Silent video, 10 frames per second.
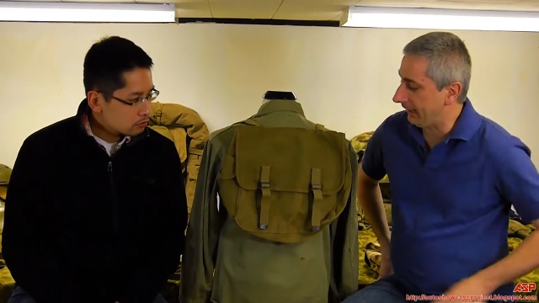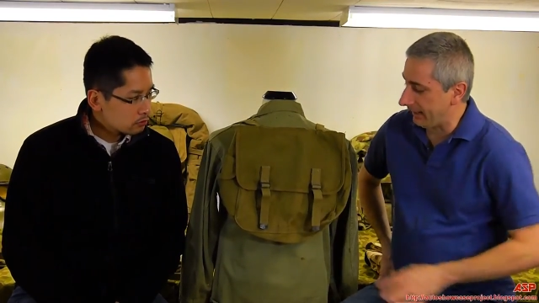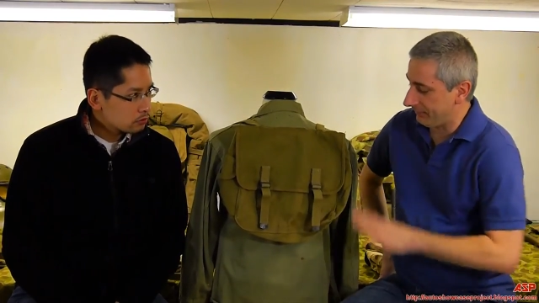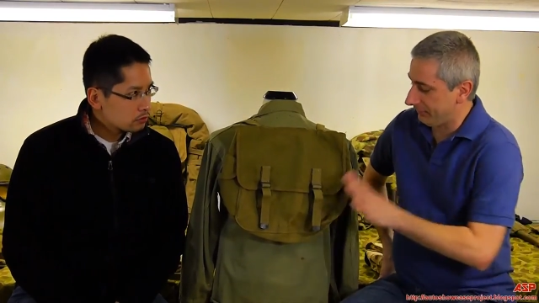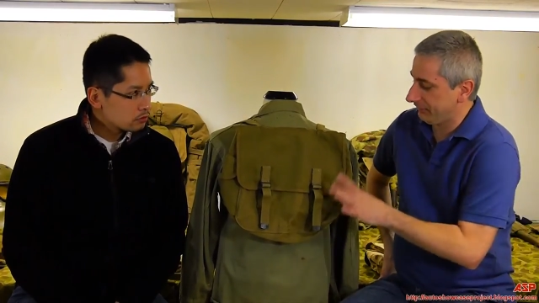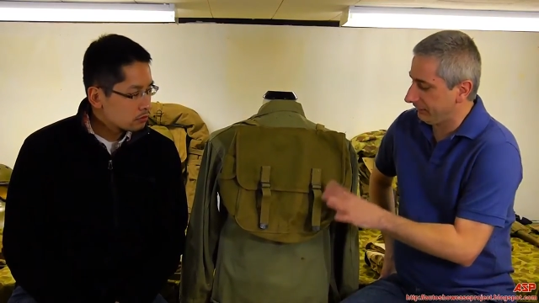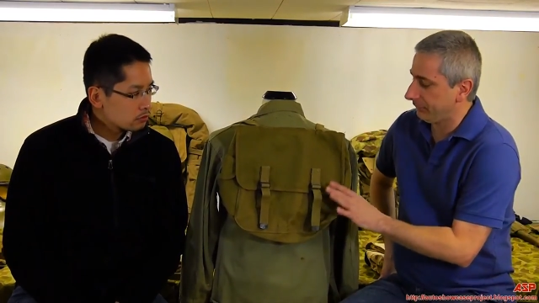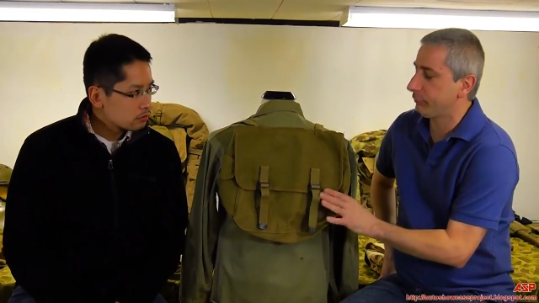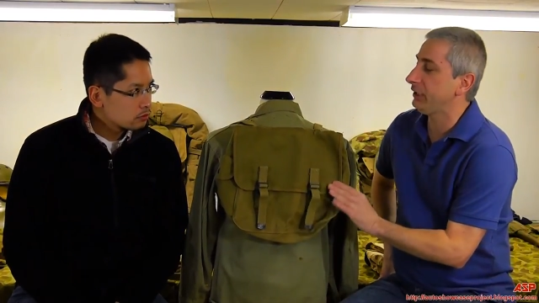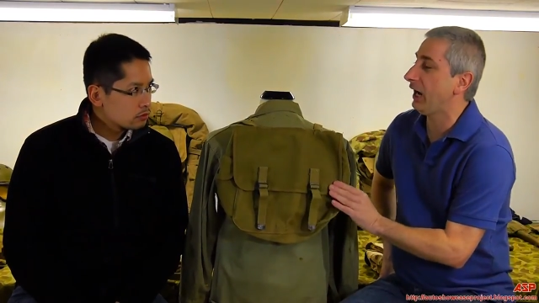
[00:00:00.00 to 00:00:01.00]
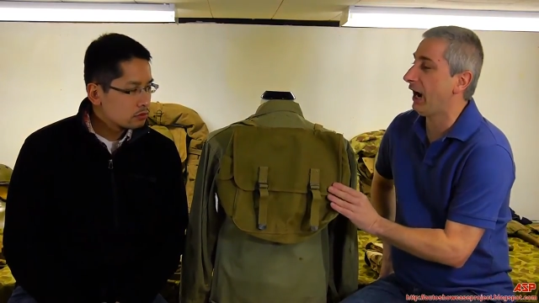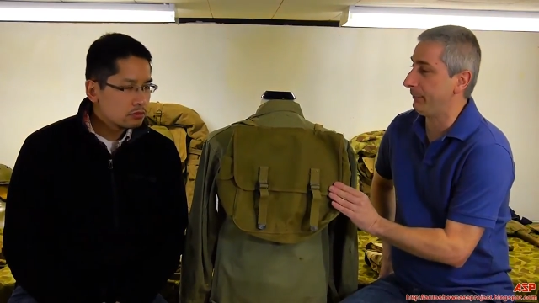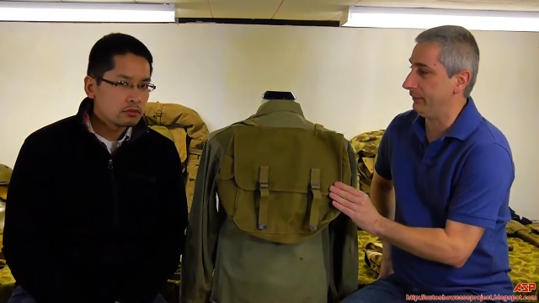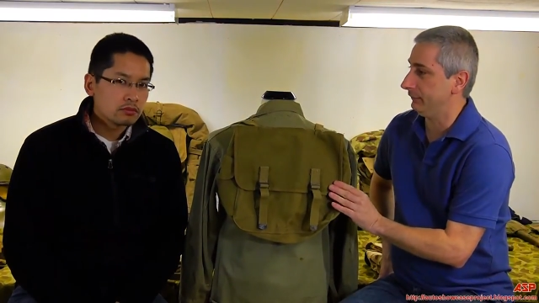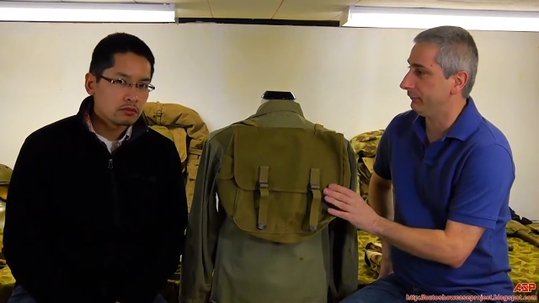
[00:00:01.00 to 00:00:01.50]
Speaker 1: and they're pretty
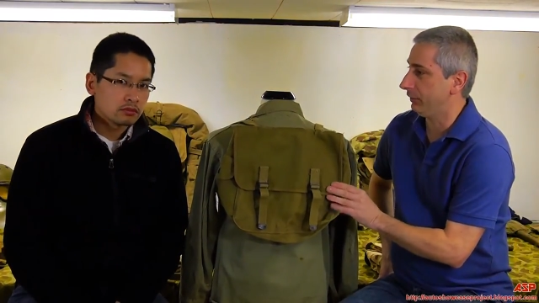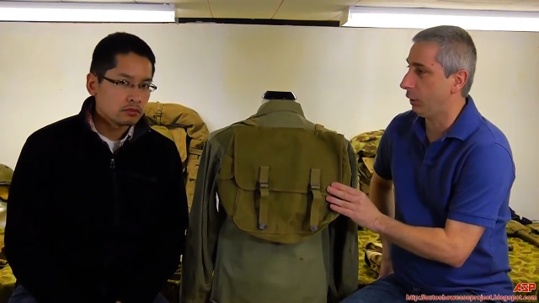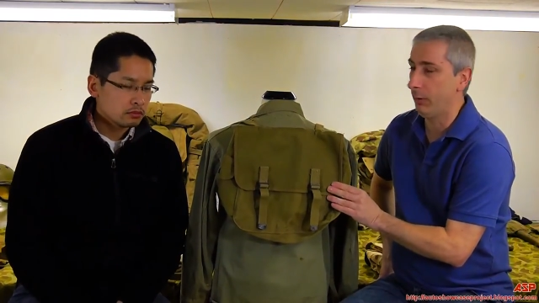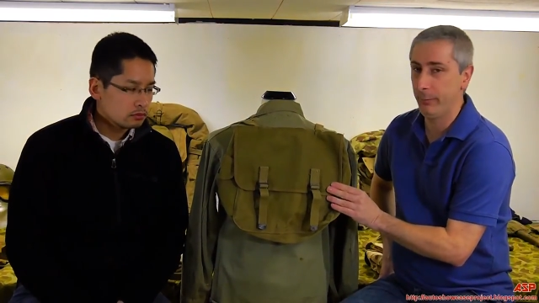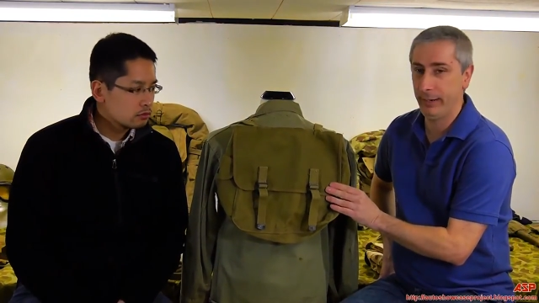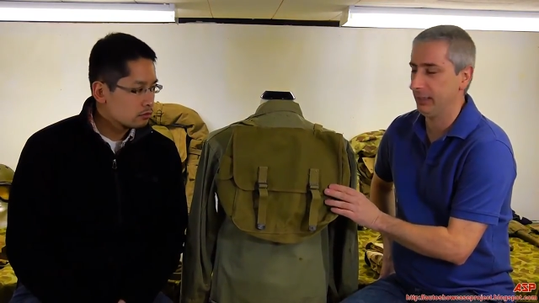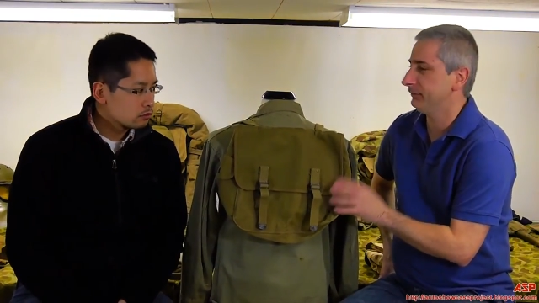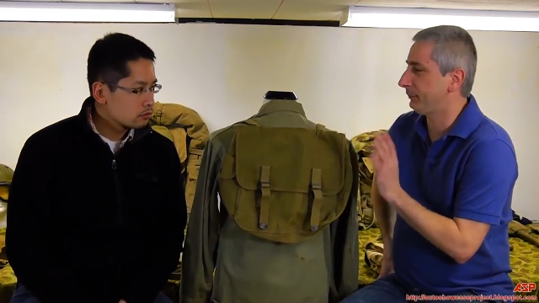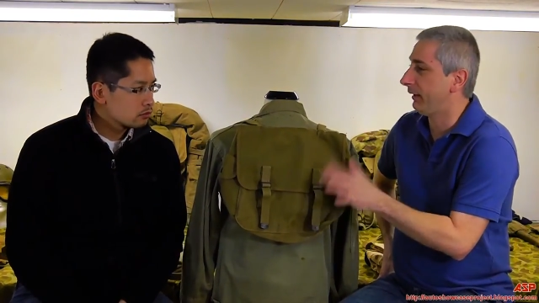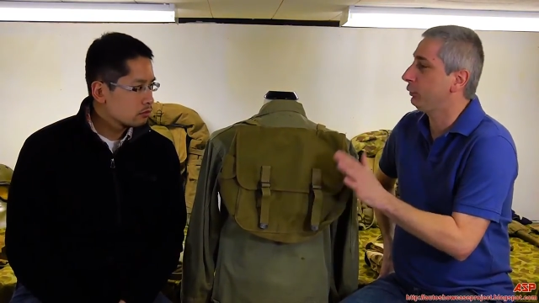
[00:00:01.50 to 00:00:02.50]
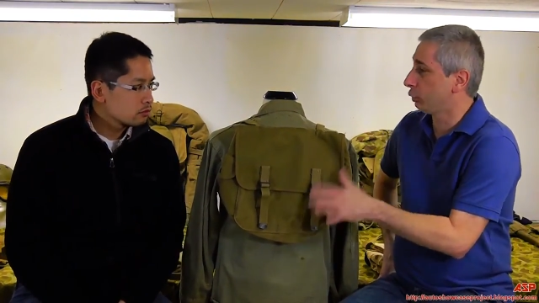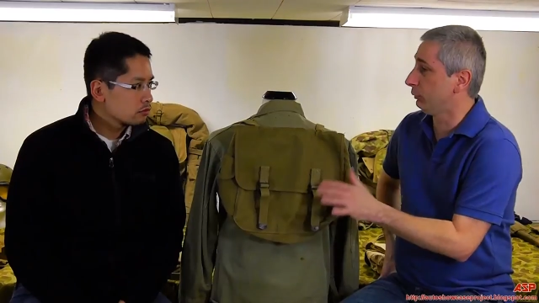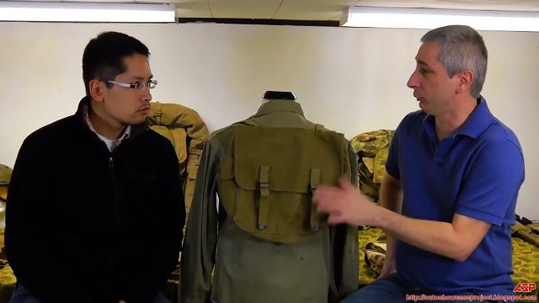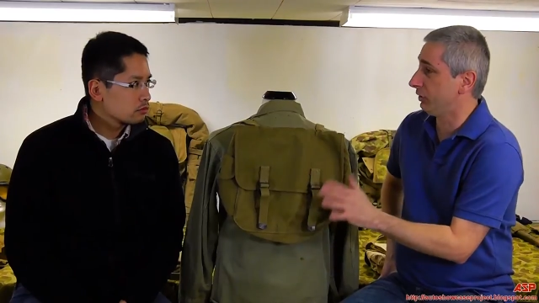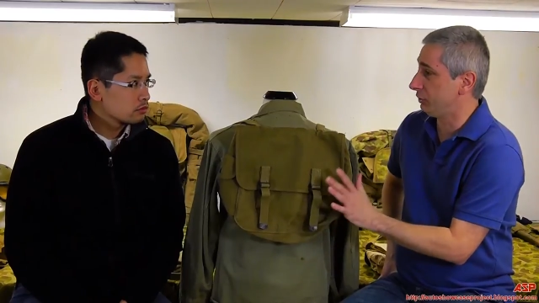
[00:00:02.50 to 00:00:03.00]
common, the Army packs.
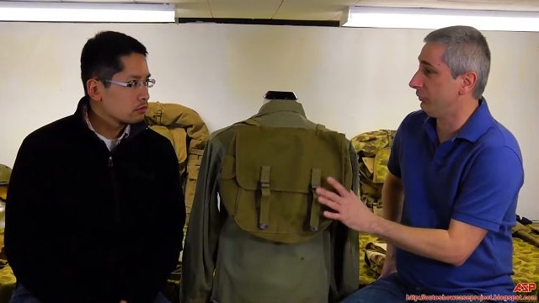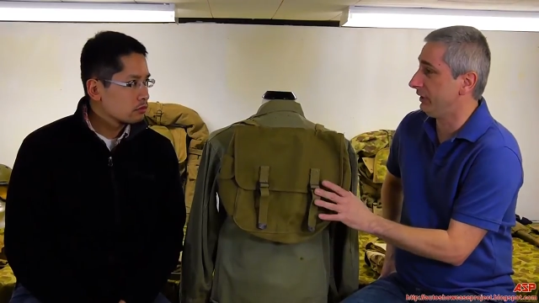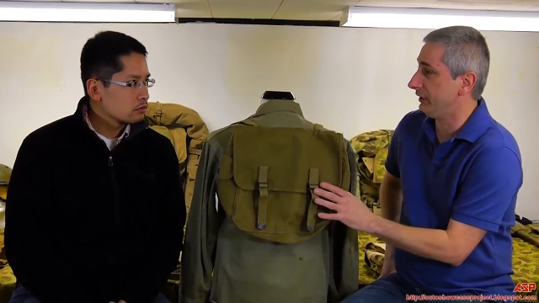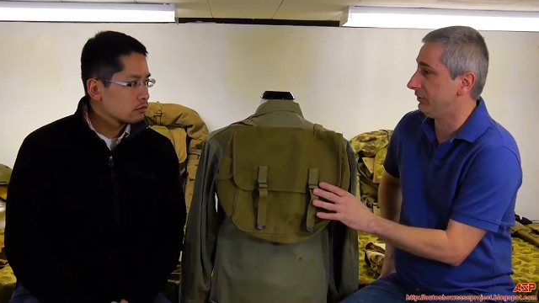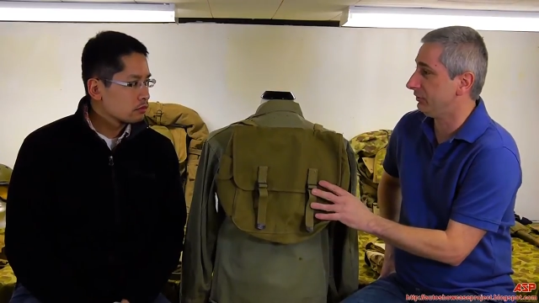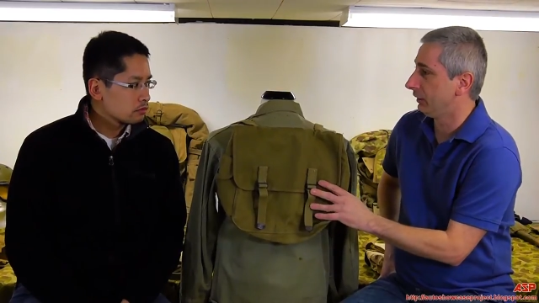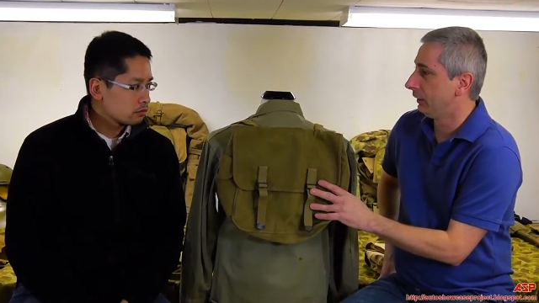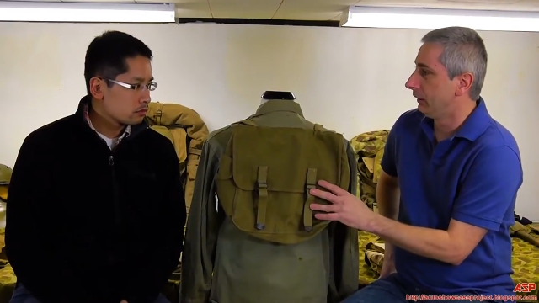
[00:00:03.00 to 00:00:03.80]
Paratroopers were issued these,